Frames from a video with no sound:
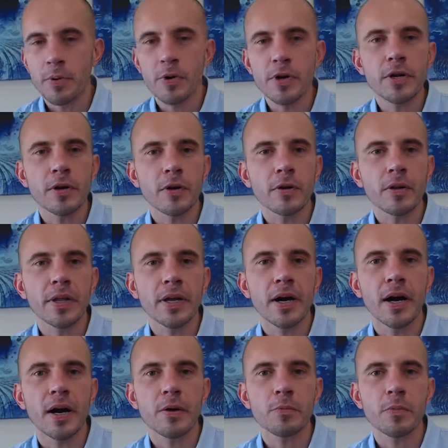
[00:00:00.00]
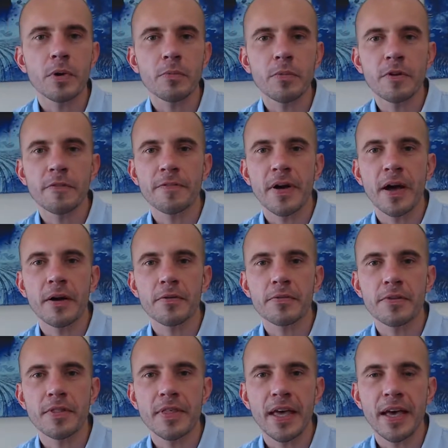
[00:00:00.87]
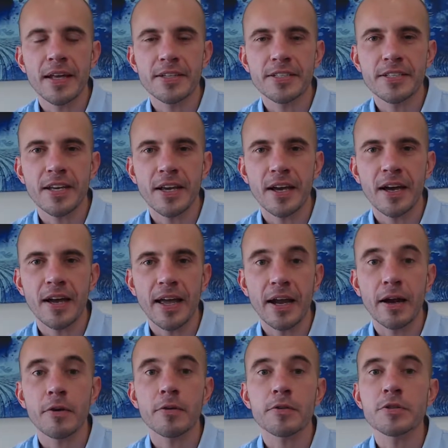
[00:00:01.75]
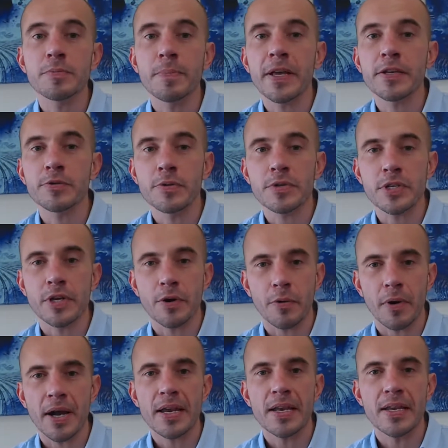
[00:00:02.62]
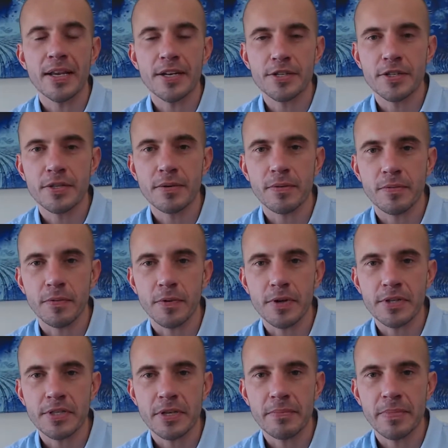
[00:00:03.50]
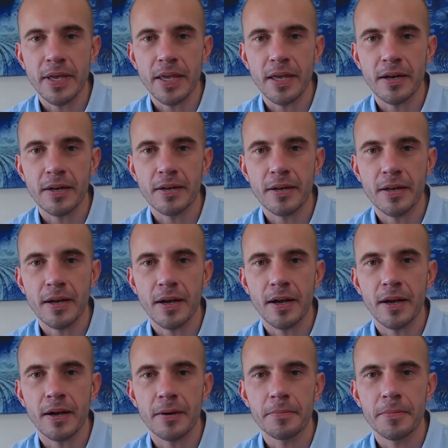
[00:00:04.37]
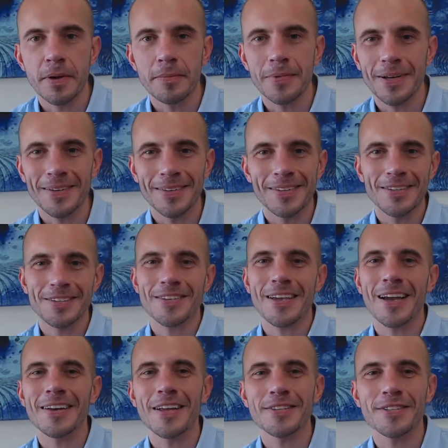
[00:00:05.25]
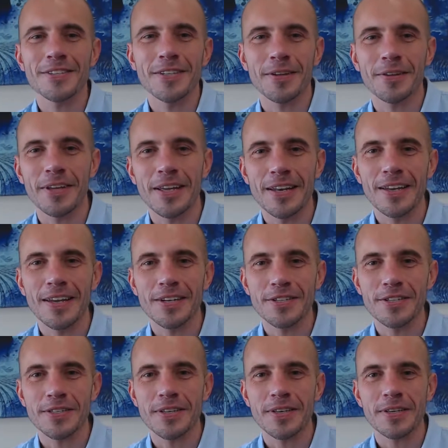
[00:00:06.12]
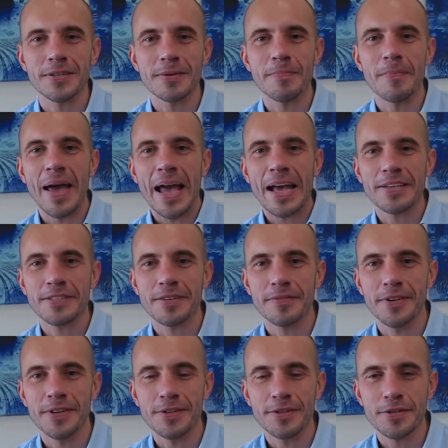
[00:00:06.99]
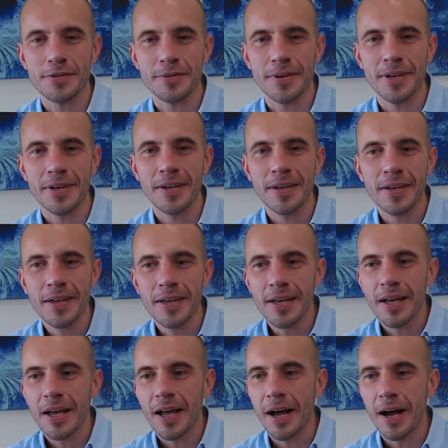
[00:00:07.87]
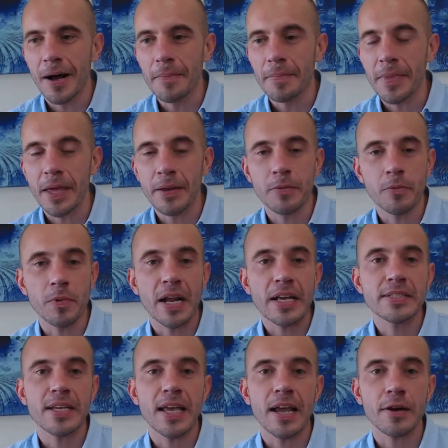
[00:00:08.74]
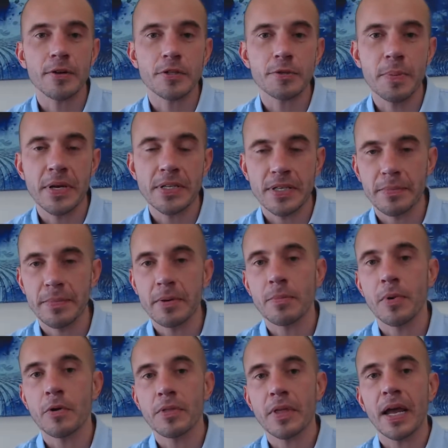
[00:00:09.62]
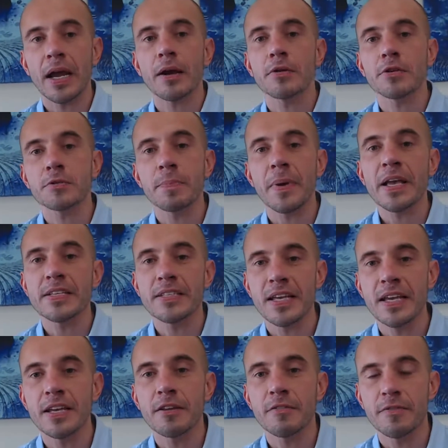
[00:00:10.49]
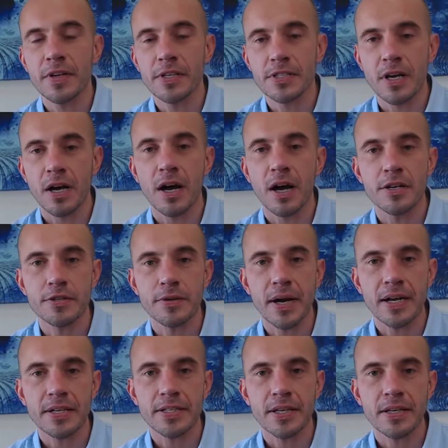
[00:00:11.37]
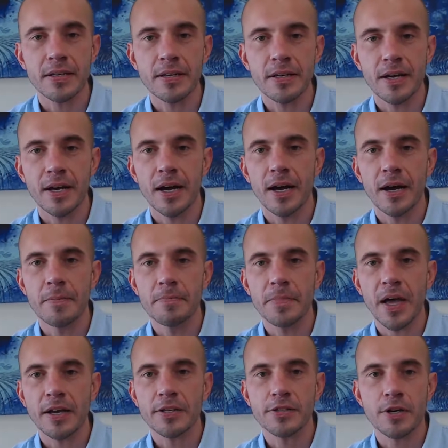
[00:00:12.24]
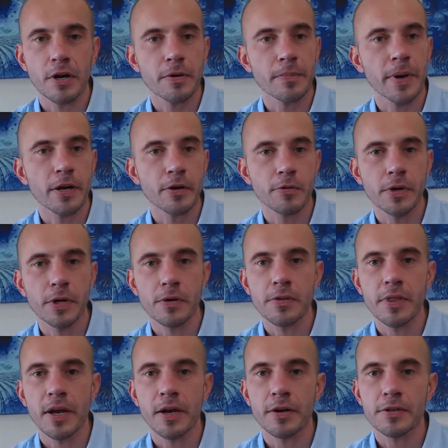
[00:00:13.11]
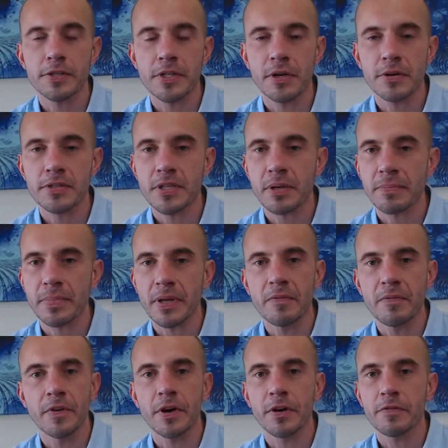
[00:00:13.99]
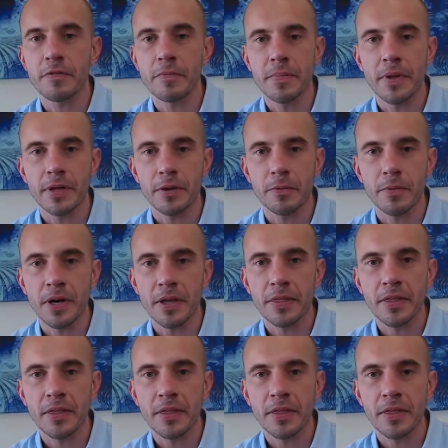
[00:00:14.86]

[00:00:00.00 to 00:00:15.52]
early on, we found that aerospace was a great niche for us to be in. I mean, it's not necessarily a niche, it's a massive industry. And when I say aerospace, I mean both aerospace and defense contracting. I started my career there, so it's something I'm very familiar with.